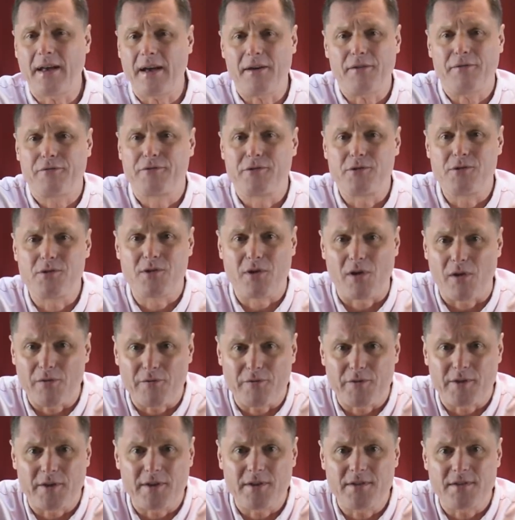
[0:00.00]
have full
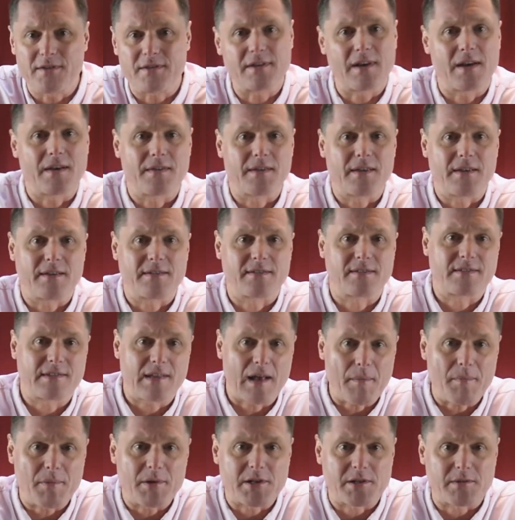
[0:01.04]
confidence that the
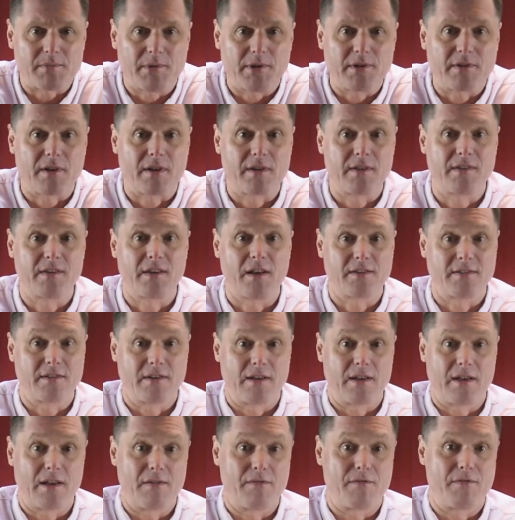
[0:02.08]
establishment
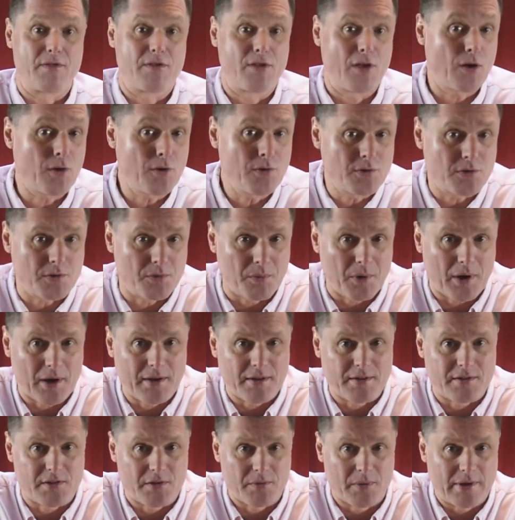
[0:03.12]
doesn't give those
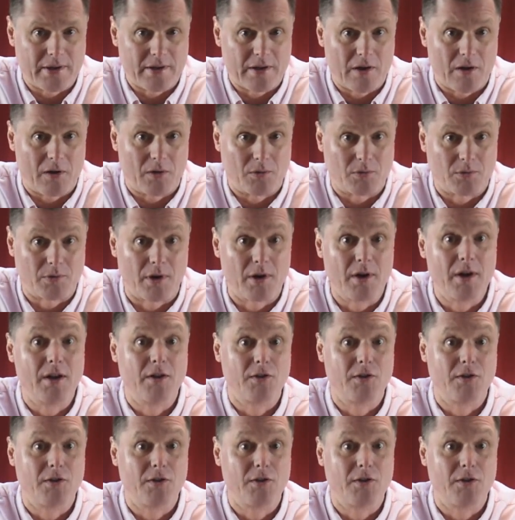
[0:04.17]
away to any old